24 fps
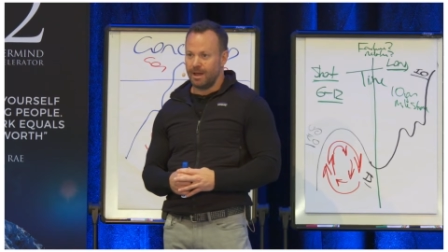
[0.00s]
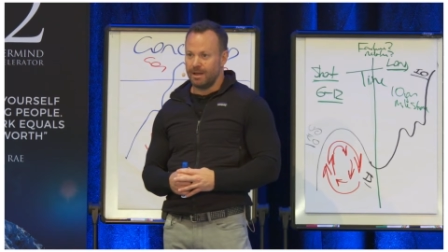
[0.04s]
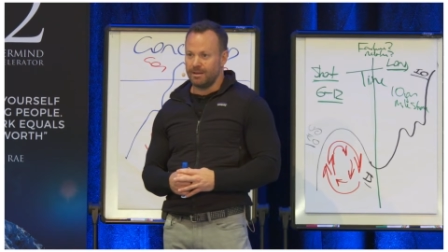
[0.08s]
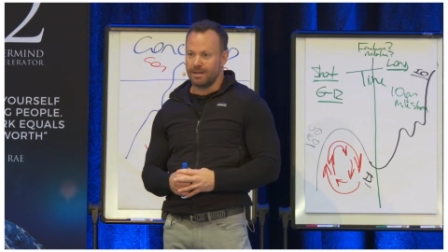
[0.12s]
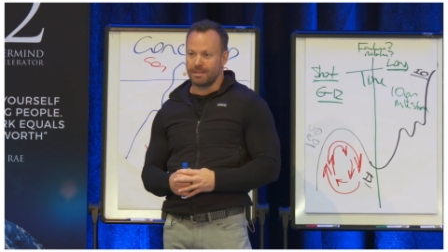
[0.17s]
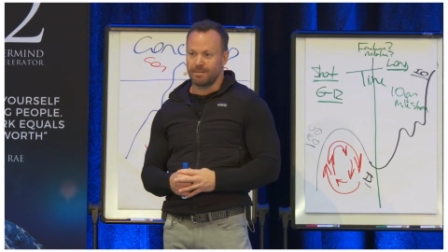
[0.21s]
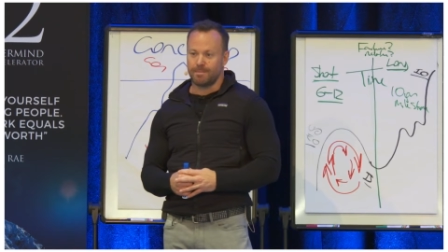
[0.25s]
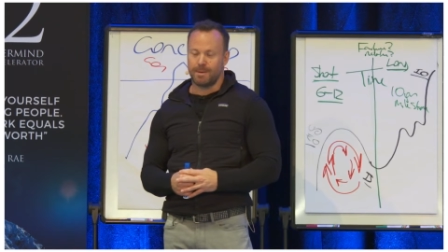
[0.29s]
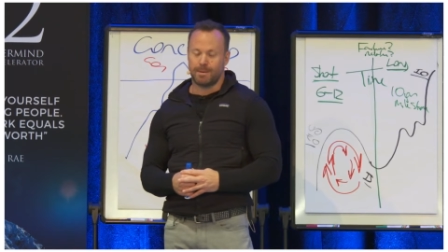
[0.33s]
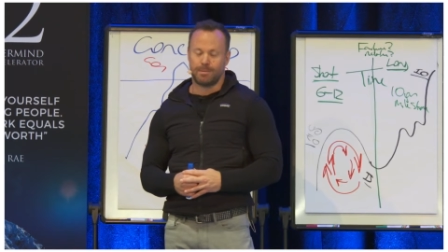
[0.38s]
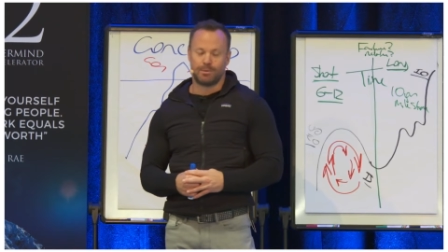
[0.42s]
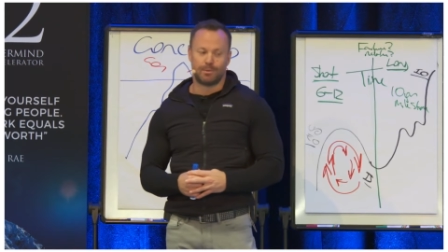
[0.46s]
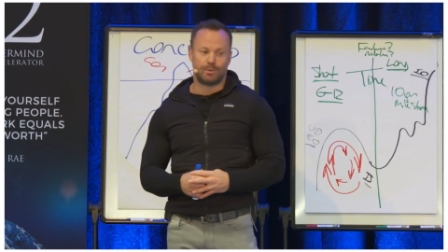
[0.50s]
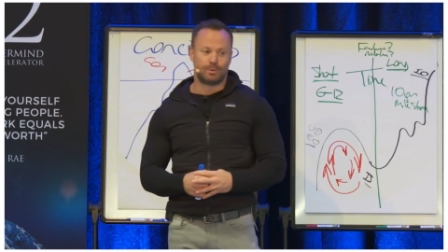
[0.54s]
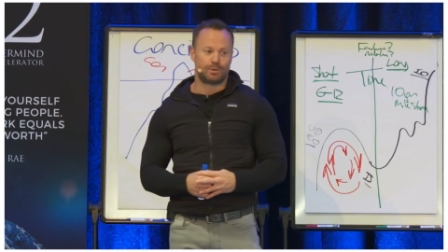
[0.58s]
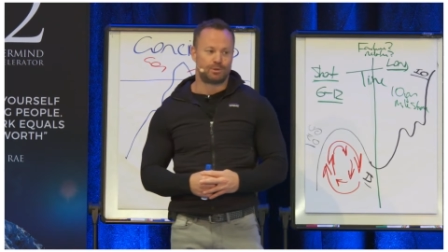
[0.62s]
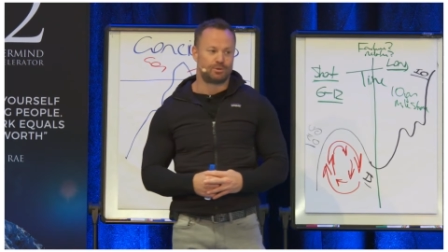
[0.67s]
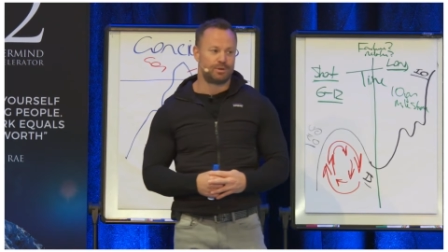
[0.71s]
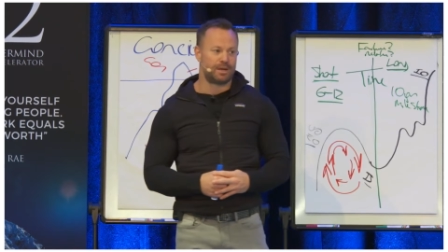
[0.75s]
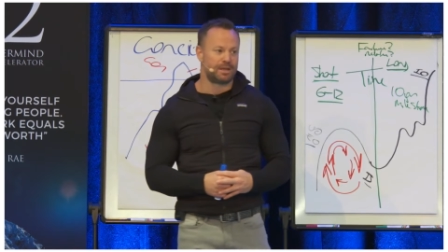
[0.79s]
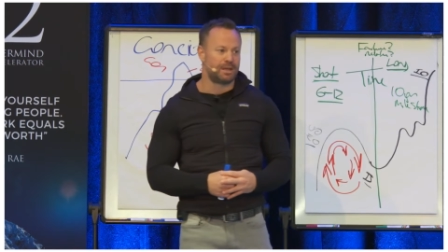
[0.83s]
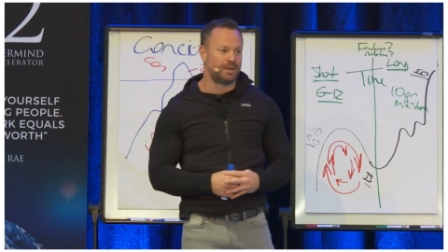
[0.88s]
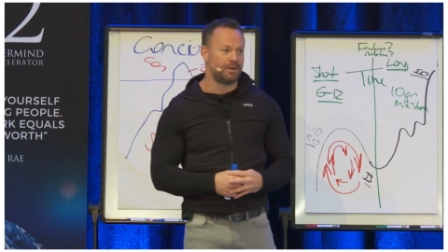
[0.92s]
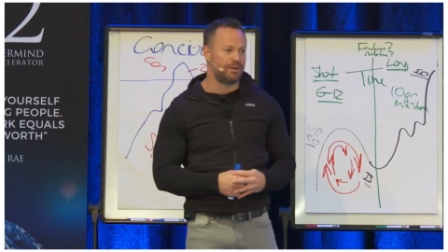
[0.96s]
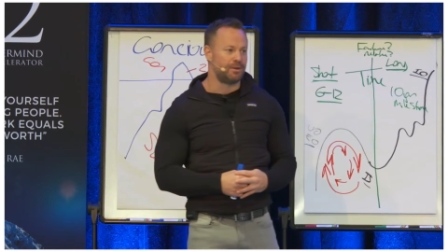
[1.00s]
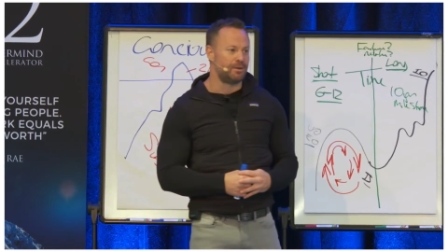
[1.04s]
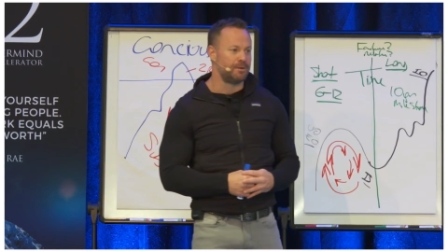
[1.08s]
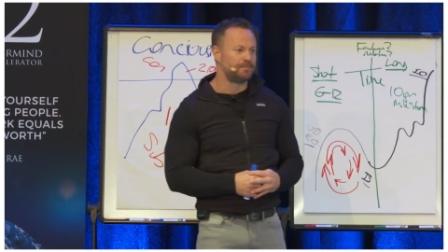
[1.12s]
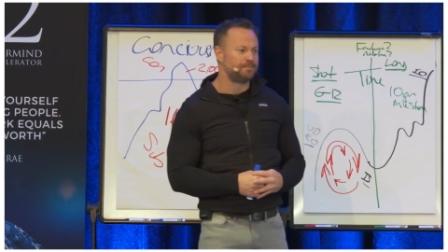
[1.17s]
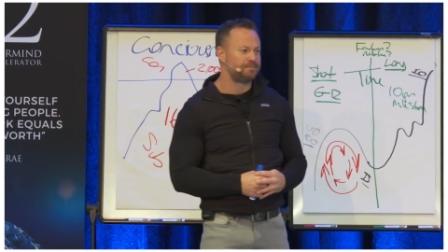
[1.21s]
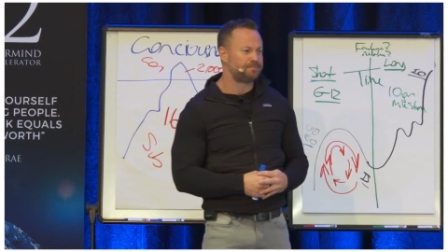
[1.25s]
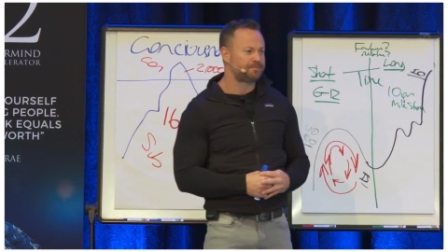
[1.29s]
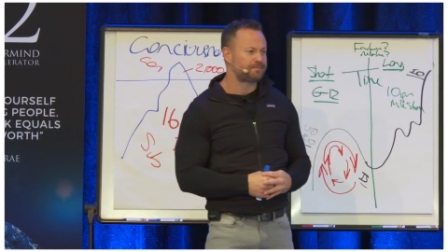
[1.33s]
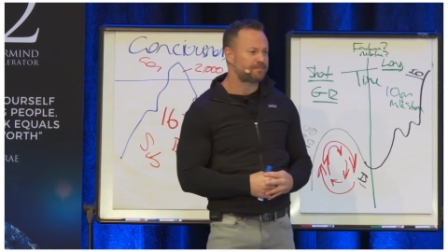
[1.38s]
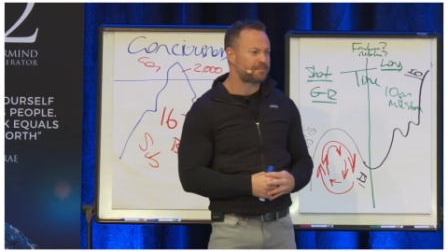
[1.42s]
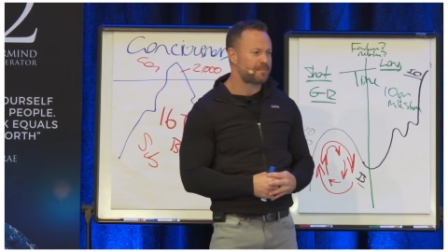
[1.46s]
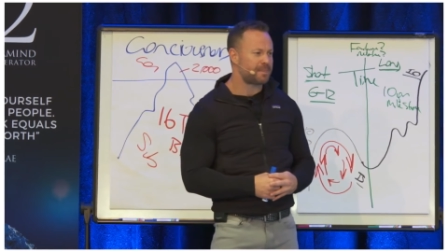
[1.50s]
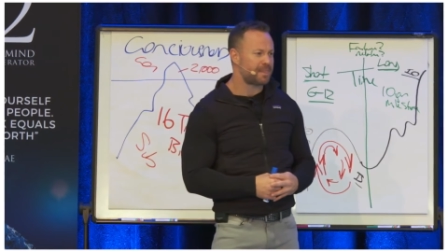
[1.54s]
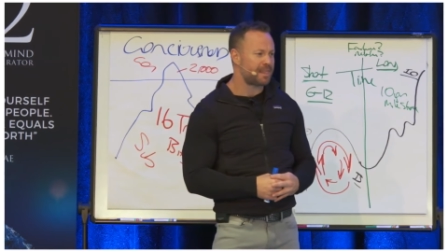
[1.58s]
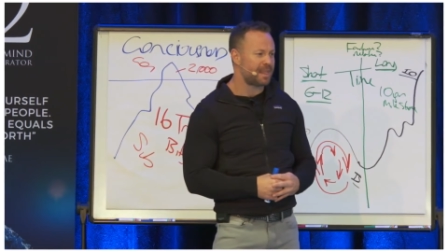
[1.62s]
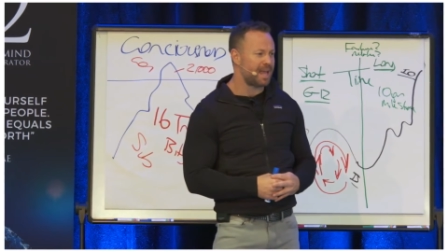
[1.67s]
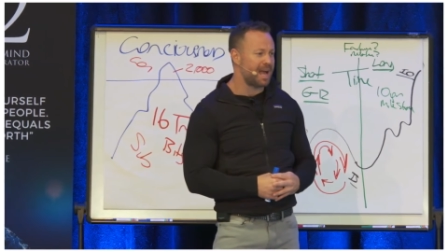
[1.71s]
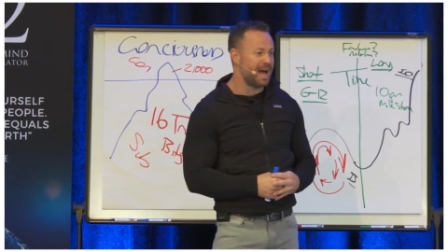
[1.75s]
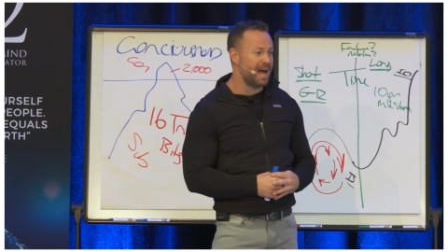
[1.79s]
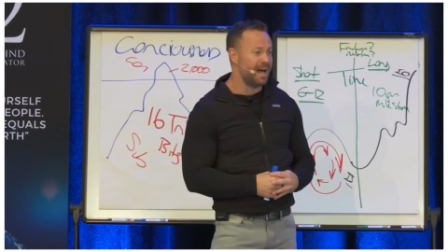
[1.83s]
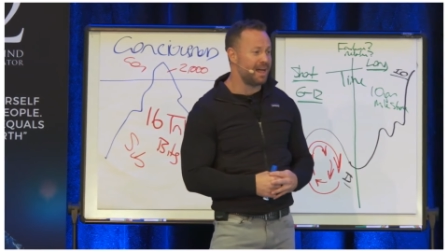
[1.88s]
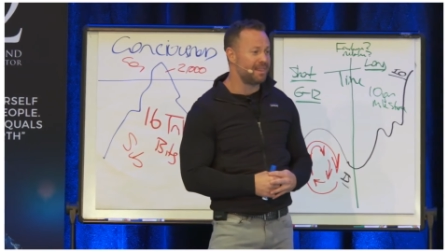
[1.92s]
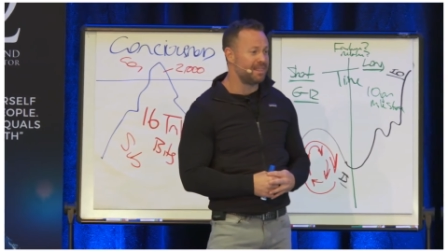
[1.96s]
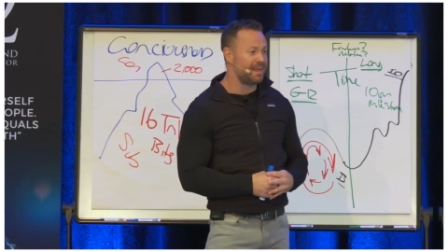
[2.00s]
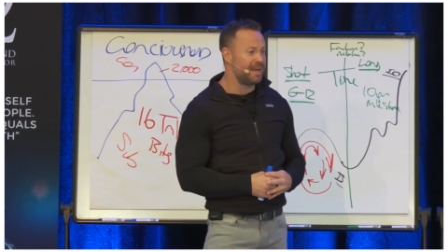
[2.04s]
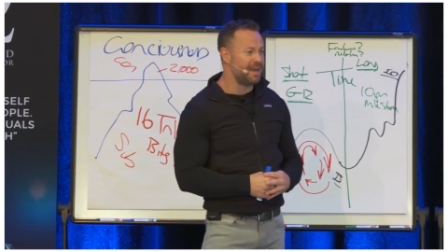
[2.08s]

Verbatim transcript: And the other people that will trigger you are